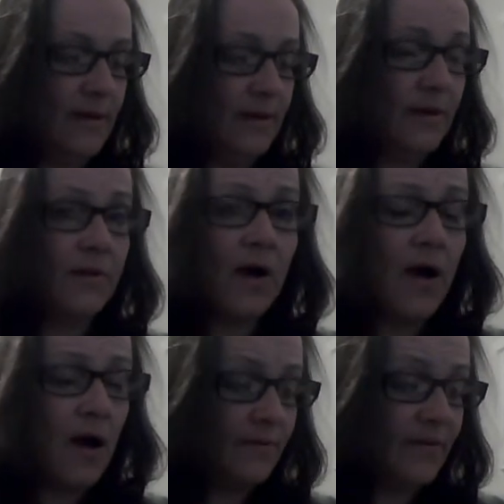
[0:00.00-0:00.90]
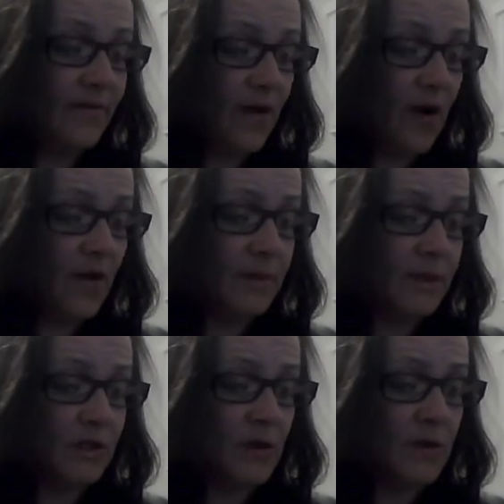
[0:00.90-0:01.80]
The law of evolvement
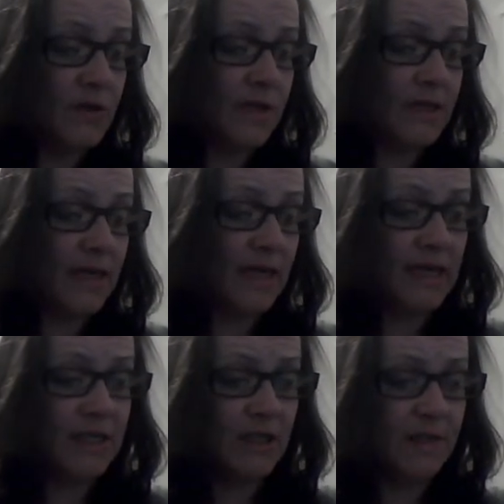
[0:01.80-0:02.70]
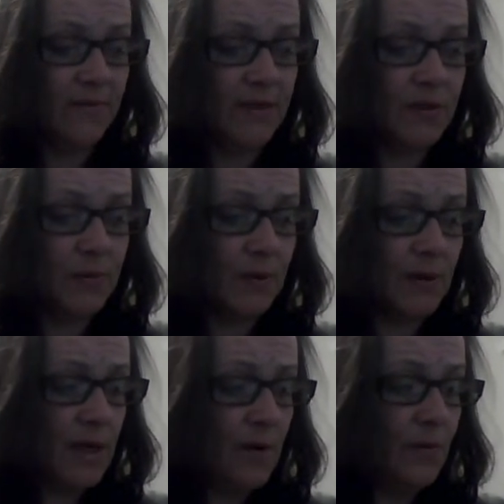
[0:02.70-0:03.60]
shows us that each individual
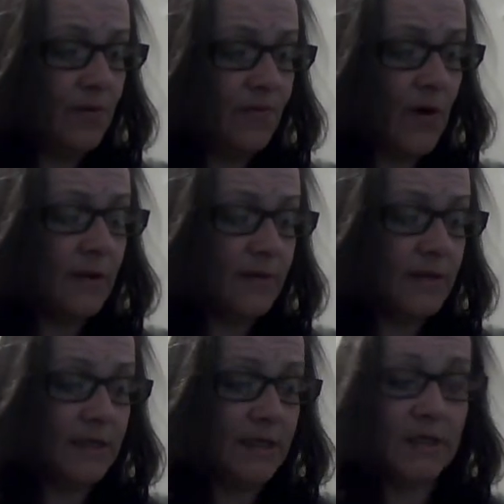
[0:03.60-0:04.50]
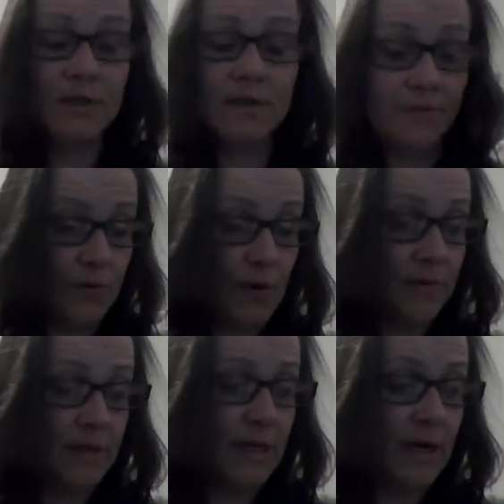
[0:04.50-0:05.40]
will follow the stages of growth
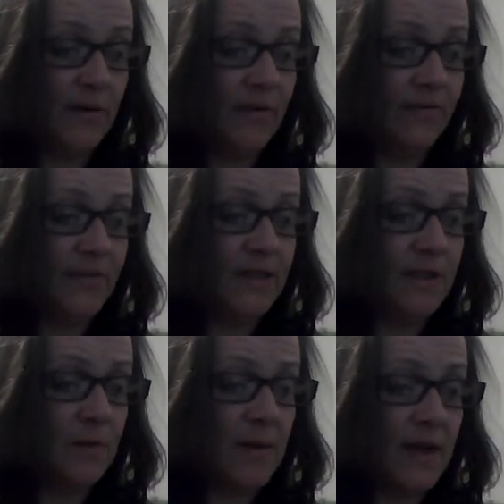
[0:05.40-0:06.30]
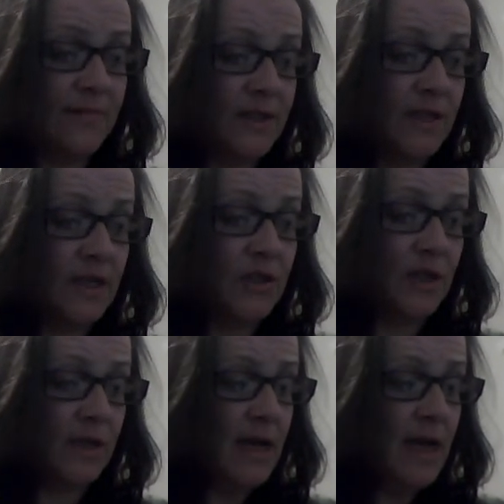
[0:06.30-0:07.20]
set out in physical
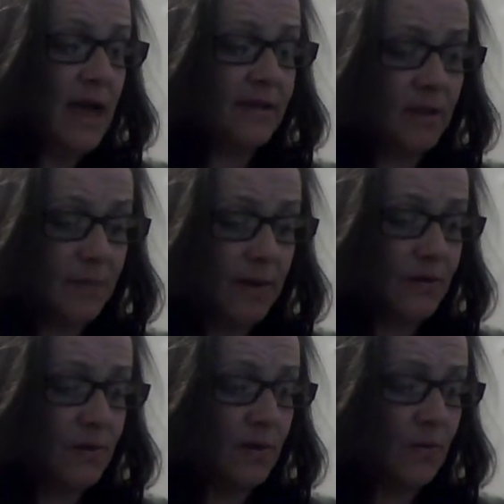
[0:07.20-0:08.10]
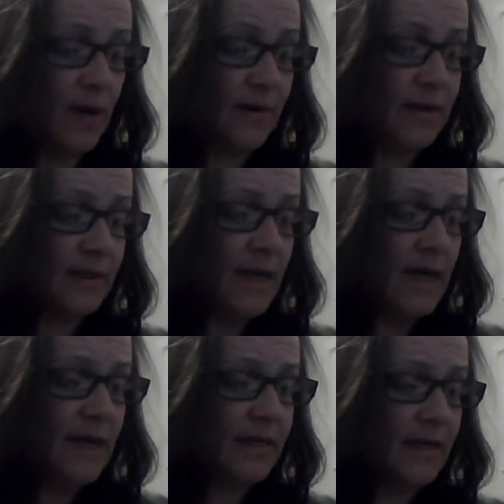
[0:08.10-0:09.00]
manifestation and spiritual awareness
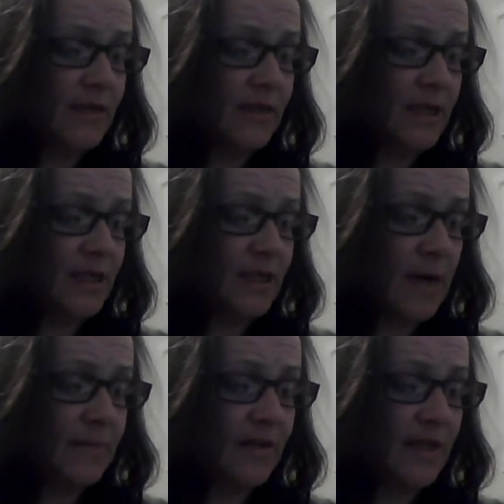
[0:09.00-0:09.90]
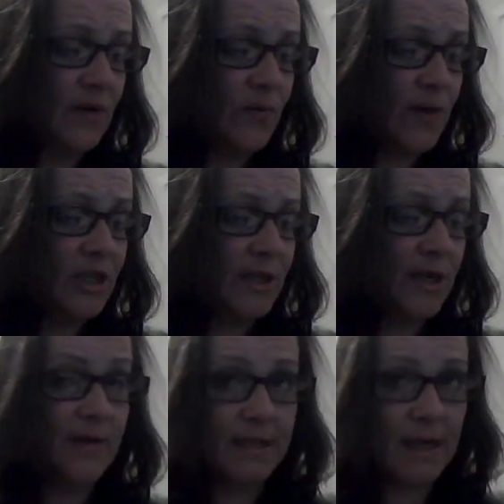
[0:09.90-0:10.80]
until such time that they reach
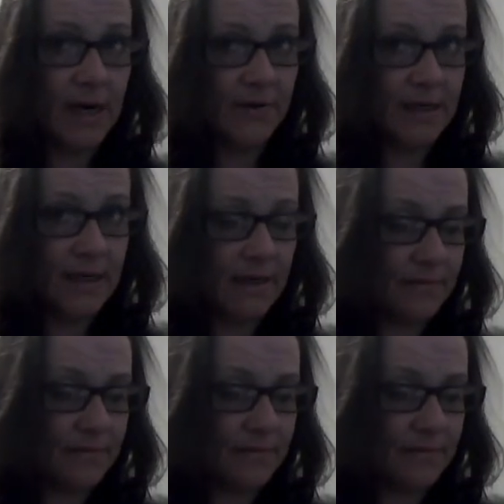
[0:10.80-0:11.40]
their entirety.